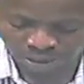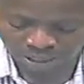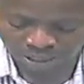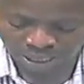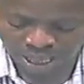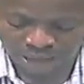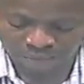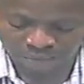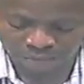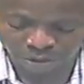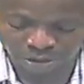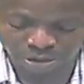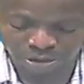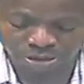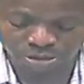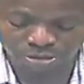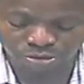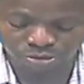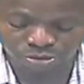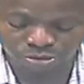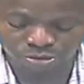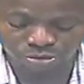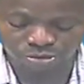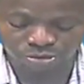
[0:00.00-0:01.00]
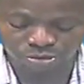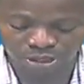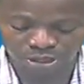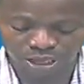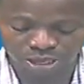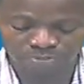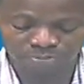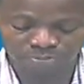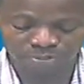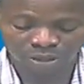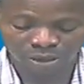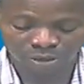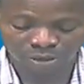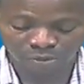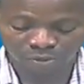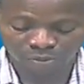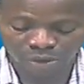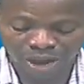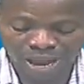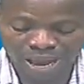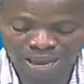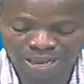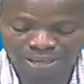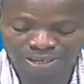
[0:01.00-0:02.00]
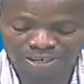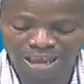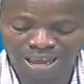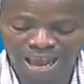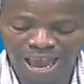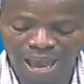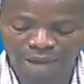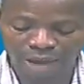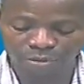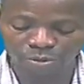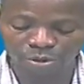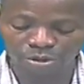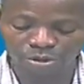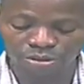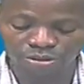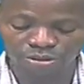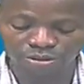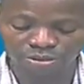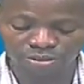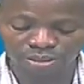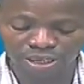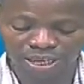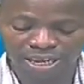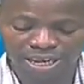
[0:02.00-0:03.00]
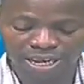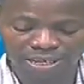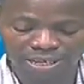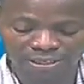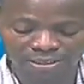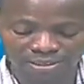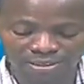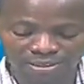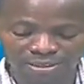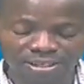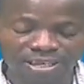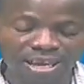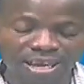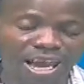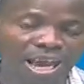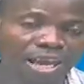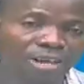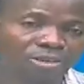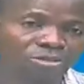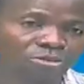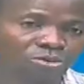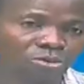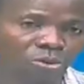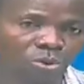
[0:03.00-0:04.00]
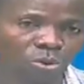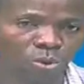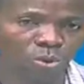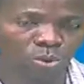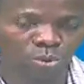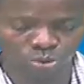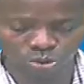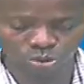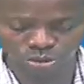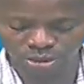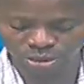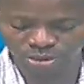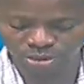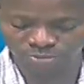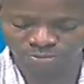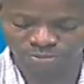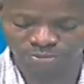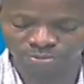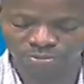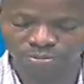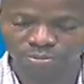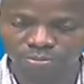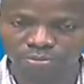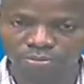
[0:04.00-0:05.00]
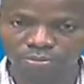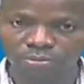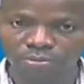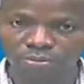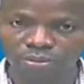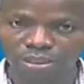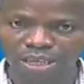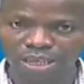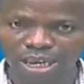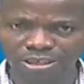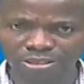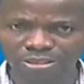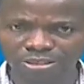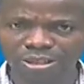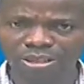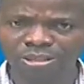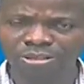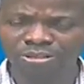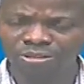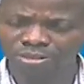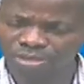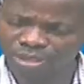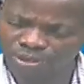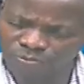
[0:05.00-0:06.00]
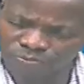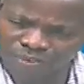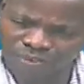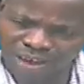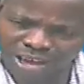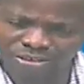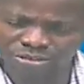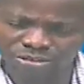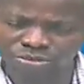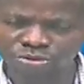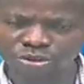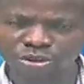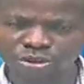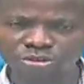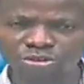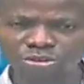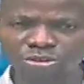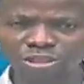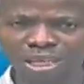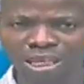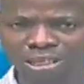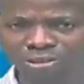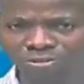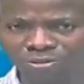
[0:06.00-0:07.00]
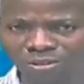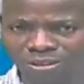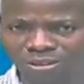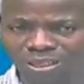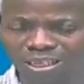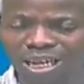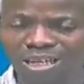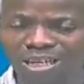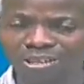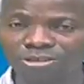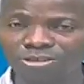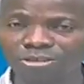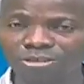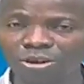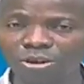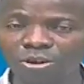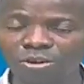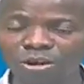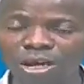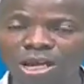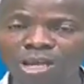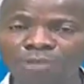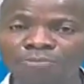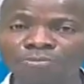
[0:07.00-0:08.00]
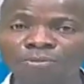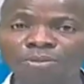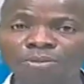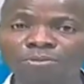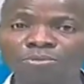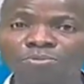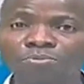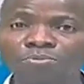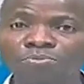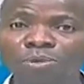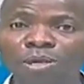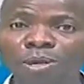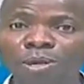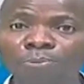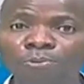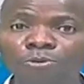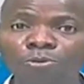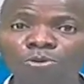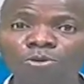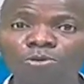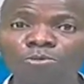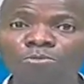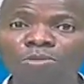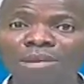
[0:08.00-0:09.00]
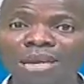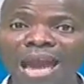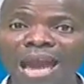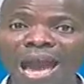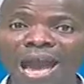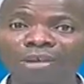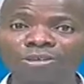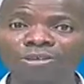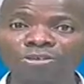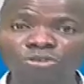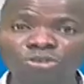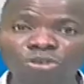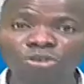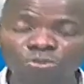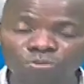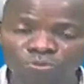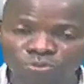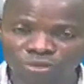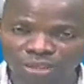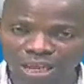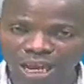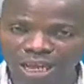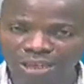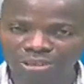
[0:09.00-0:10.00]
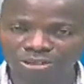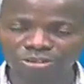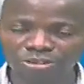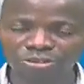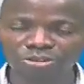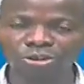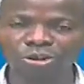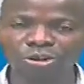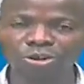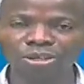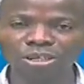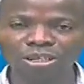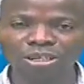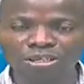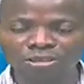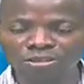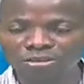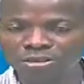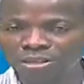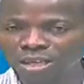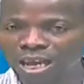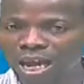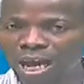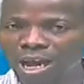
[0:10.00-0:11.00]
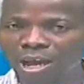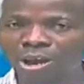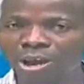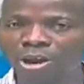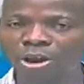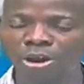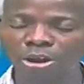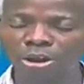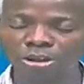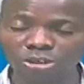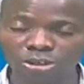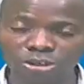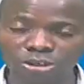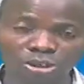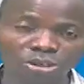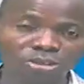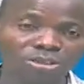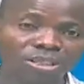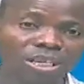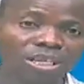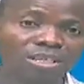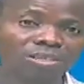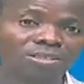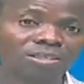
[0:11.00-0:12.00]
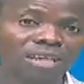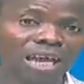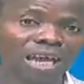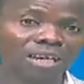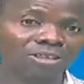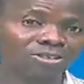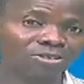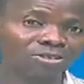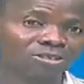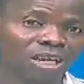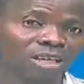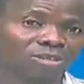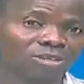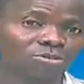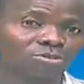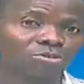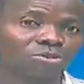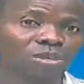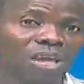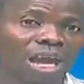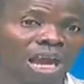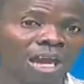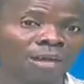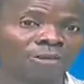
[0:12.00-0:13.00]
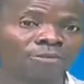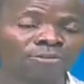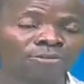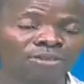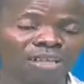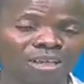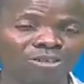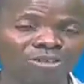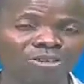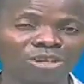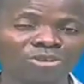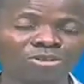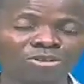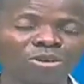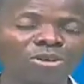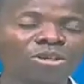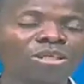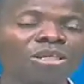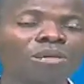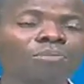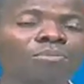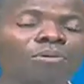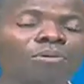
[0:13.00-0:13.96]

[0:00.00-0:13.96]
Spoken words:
Therefore, it is to say, when I was 8 years old. Yes, the first structure that we say that is not correct, people may assume that your listener or your audience has understood that you are talking